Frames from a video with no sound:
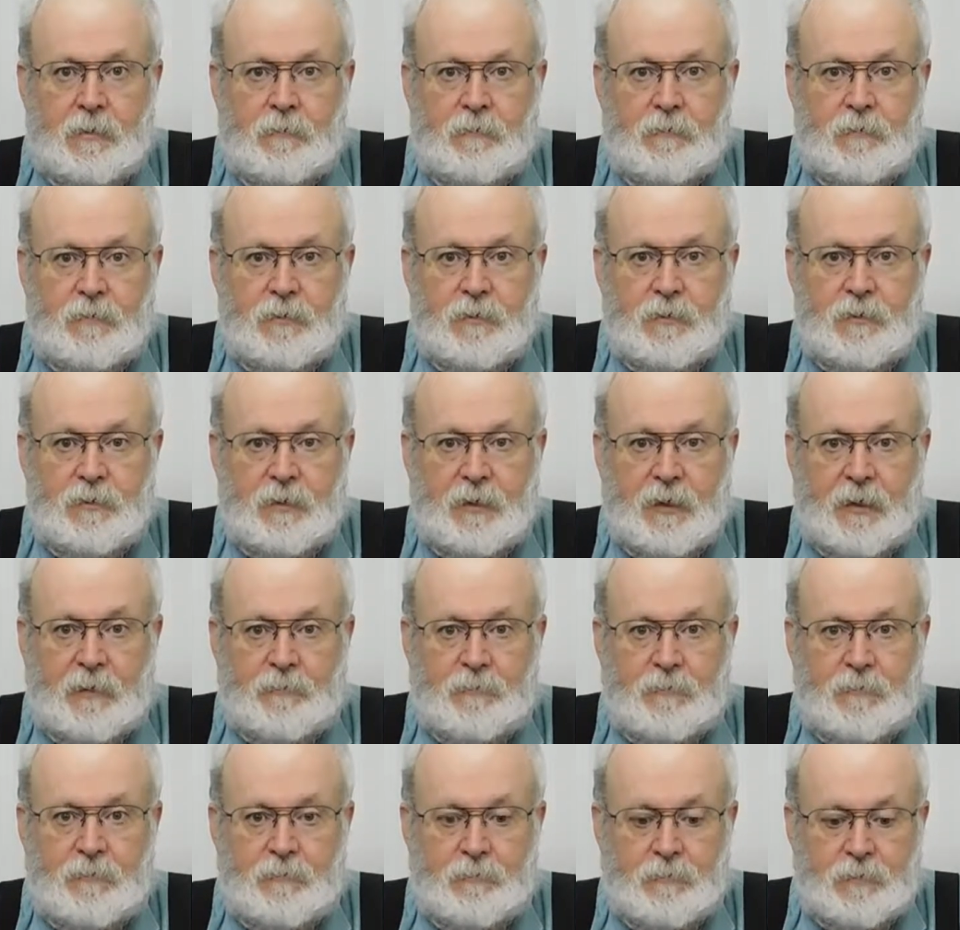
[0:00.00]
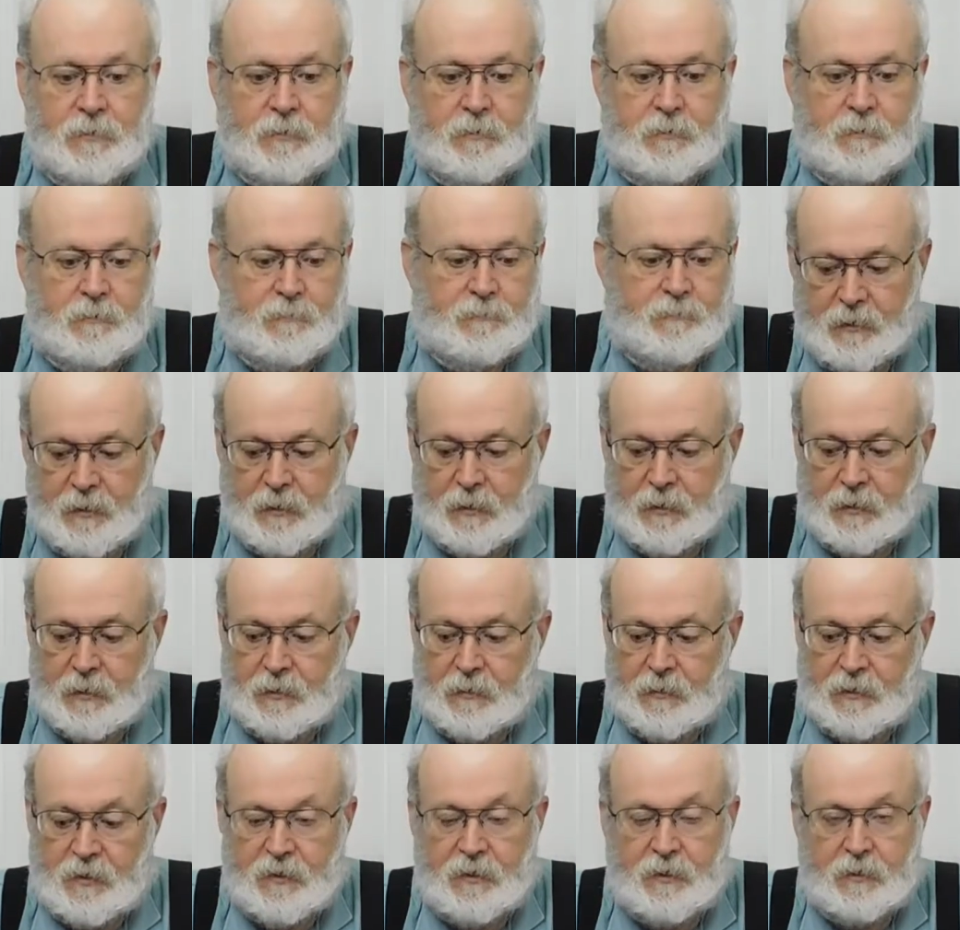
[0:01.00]
with the adapter, but
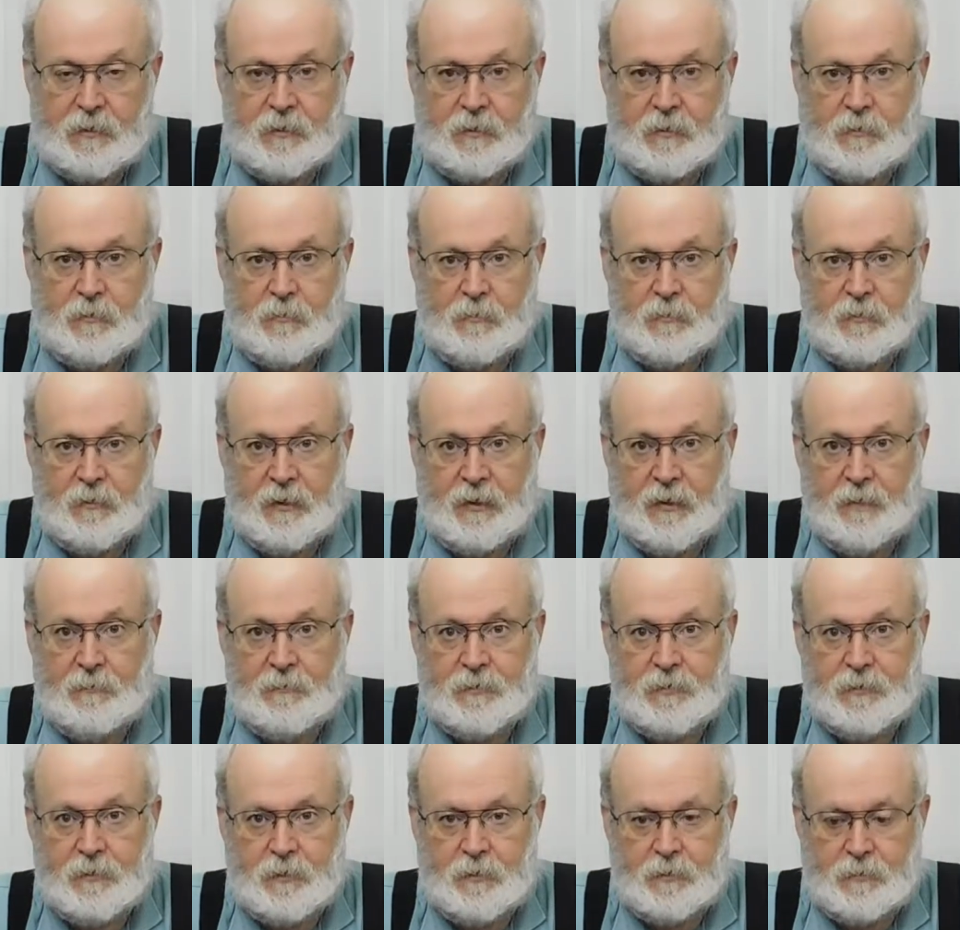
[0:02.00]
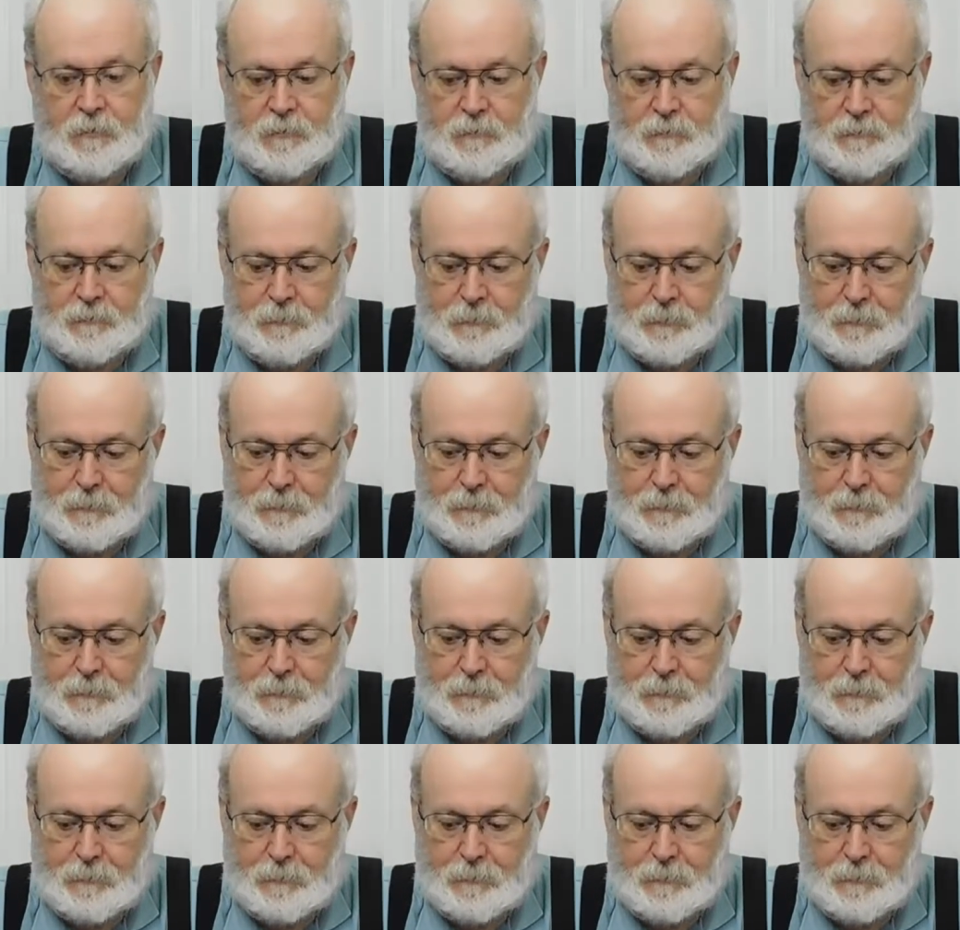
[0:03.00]
then I'll get a hold of Amazon and